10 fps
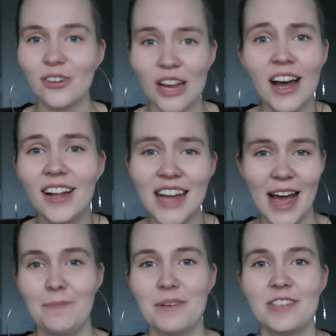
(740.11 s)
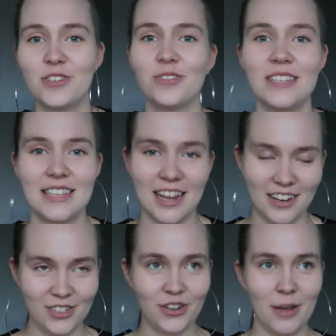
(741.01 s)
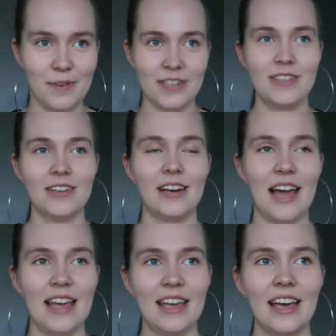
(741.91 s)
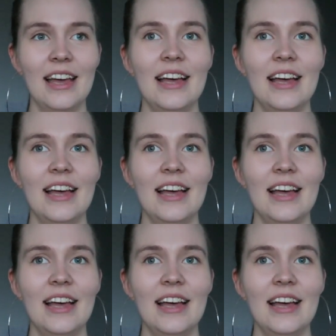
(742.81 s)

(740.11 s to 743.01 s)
a lot happens during second trimester. Like,